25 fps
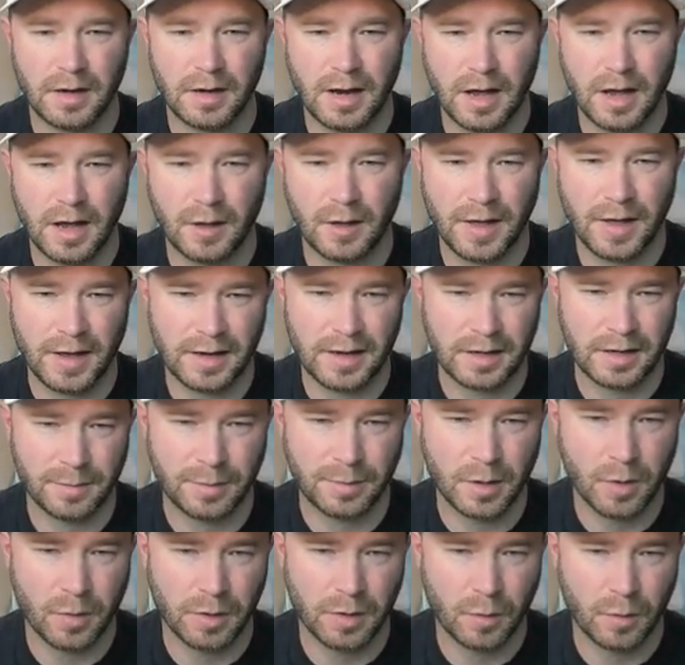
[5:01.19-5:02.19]
Now that
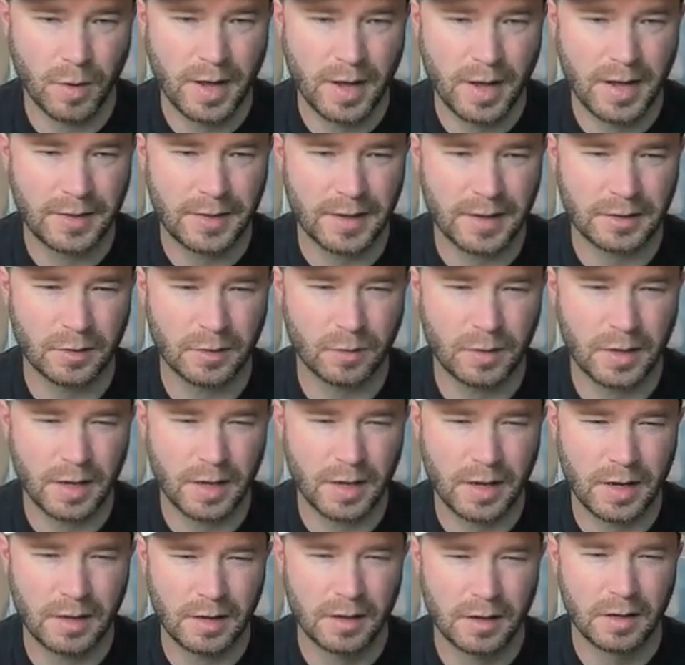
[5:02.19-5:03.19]
ended up going away. That's
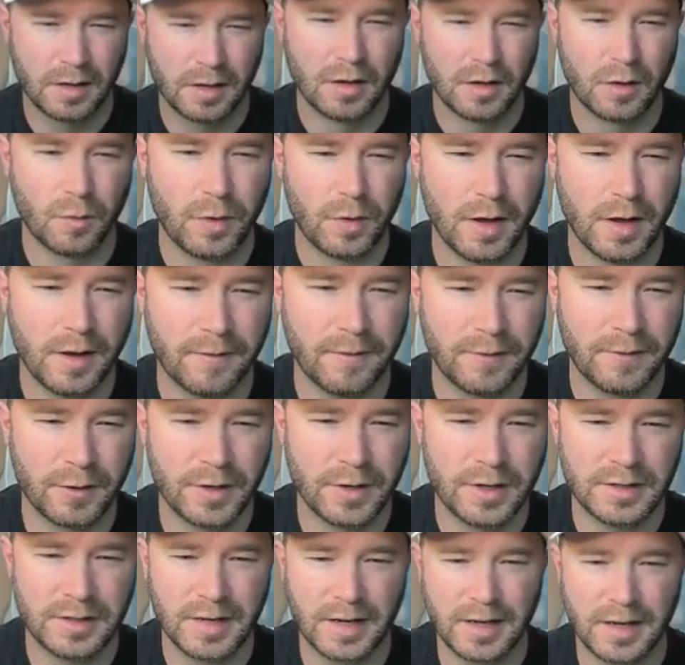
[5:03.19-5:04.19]
okay. We have
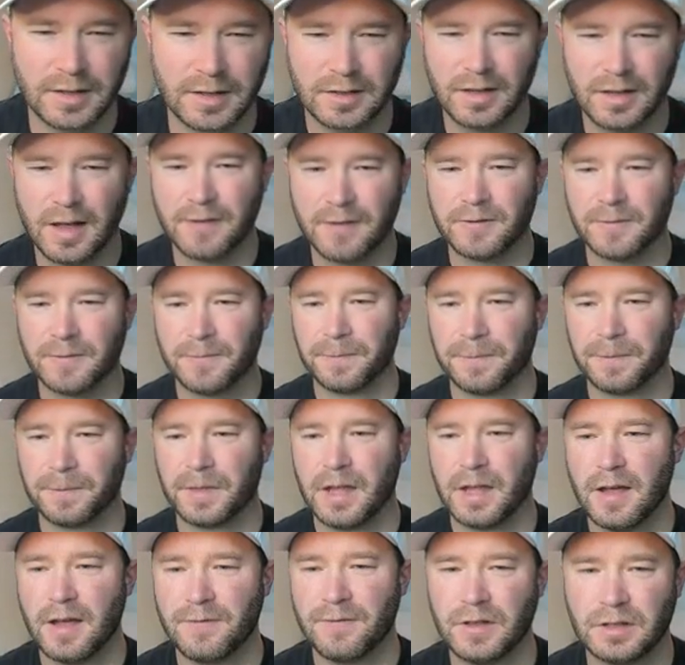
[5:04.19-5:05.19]
30 seconds left.
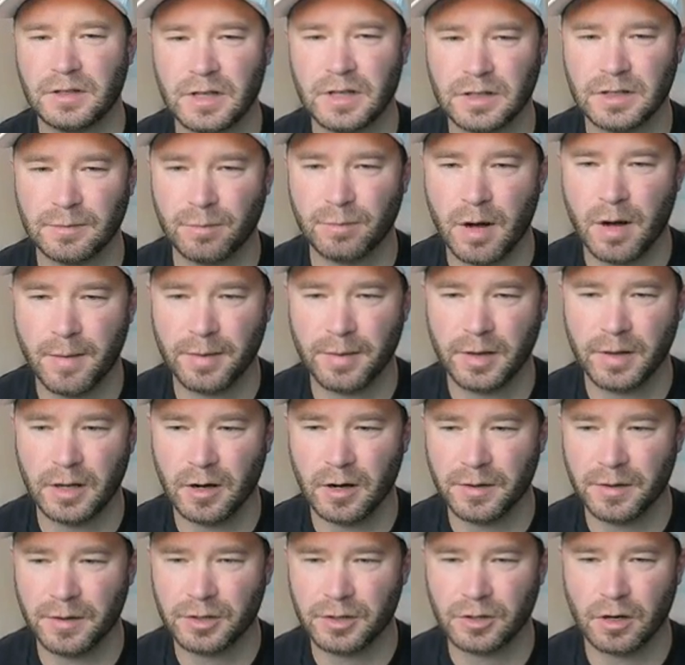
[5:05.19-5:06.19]
If this doesn't
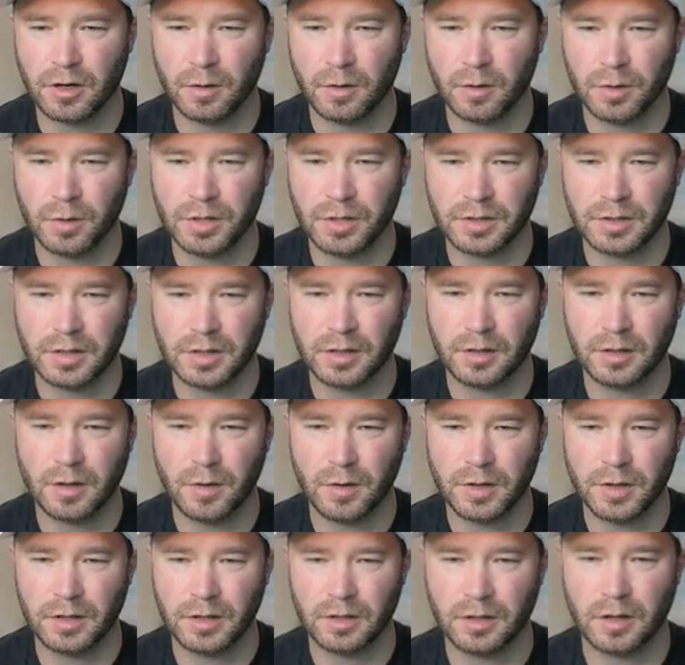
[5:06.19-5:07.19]
populate on the chart, we're just going to
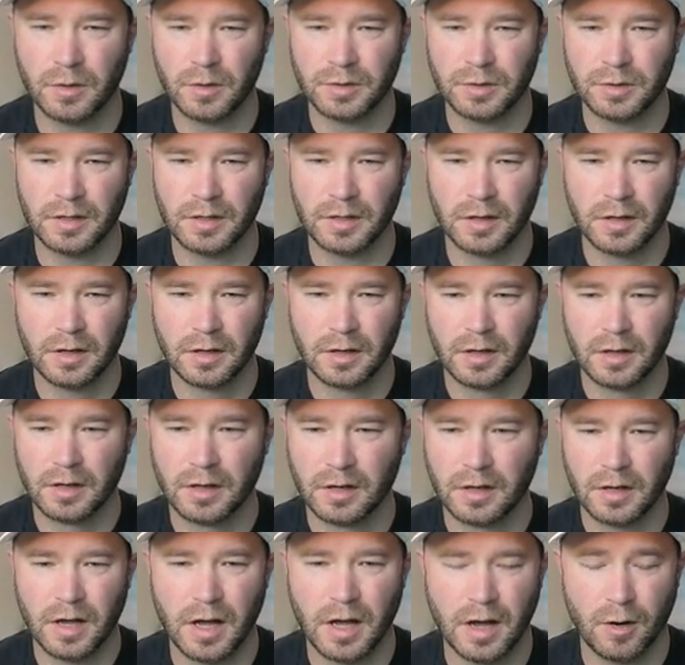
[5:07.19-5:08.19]
go ahead and close it.
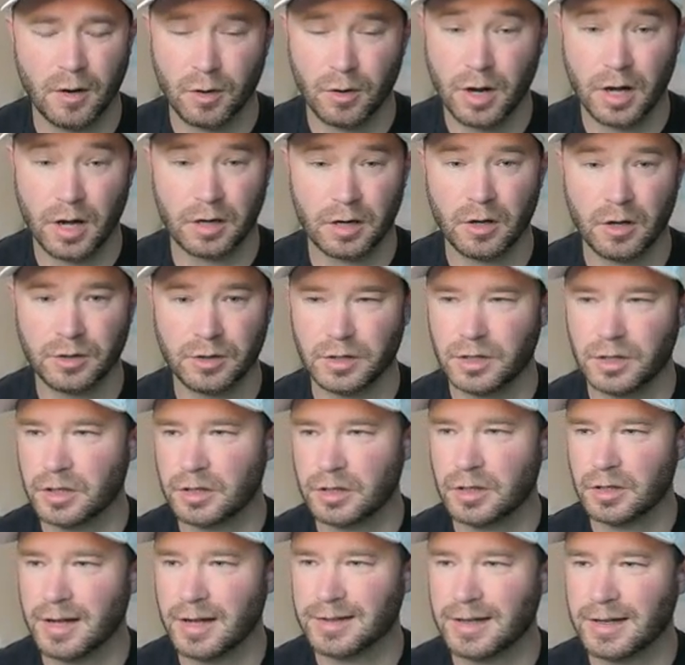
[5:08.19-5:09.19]
Or not close it,
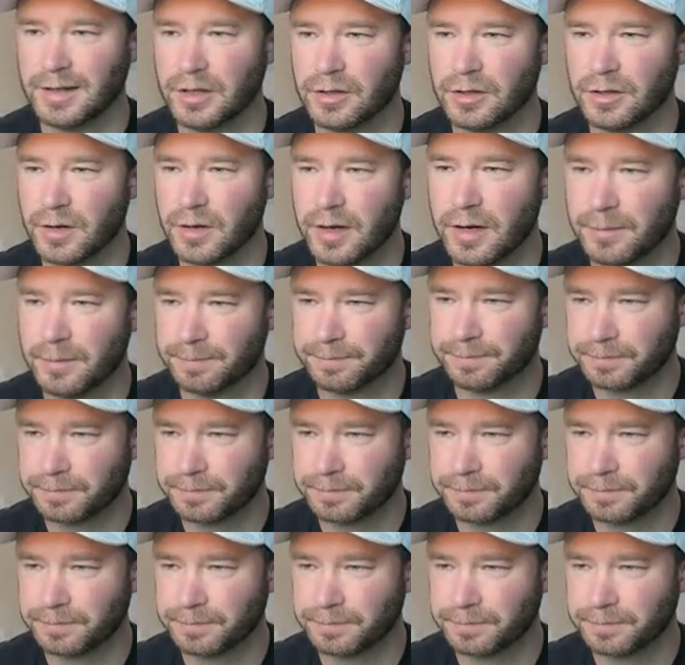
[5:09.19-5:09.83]
just not take the trade.